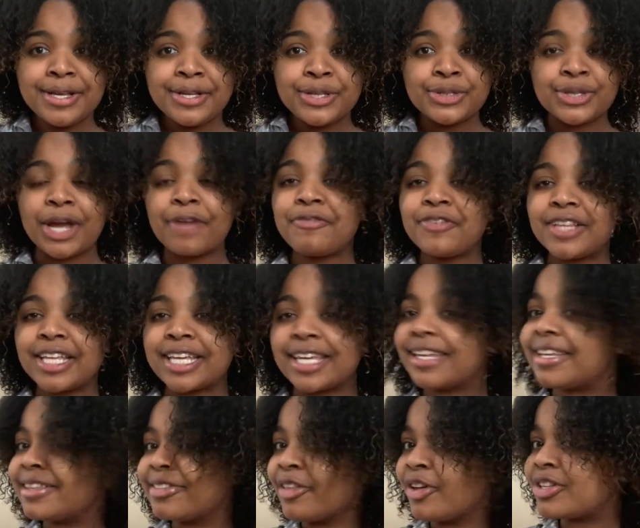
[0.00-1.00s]
So I feel like
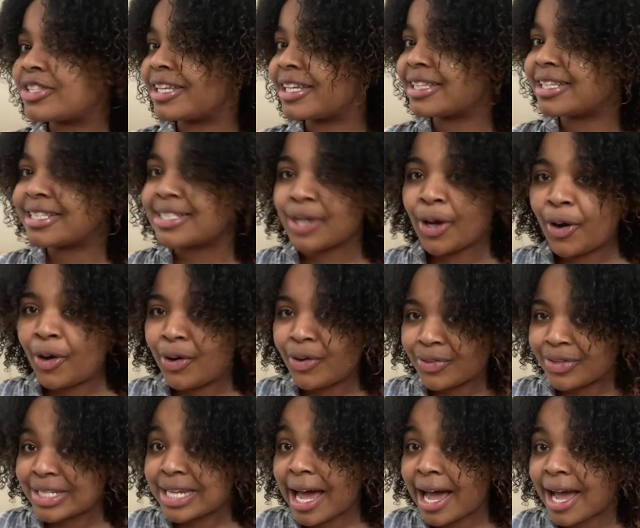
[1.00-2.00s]
it looks like this all
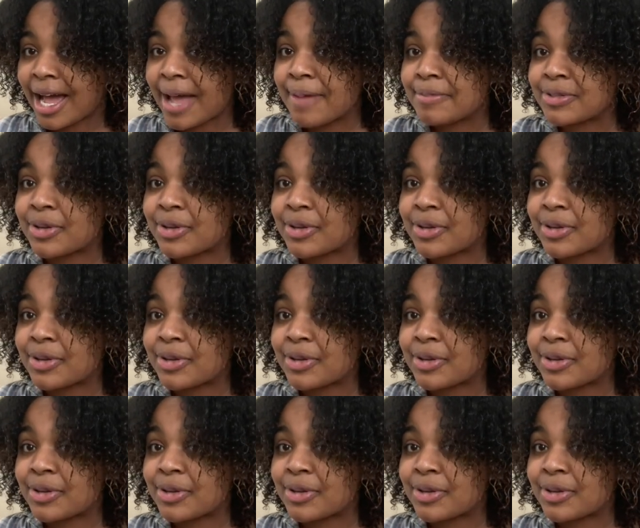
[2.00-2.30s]
the time.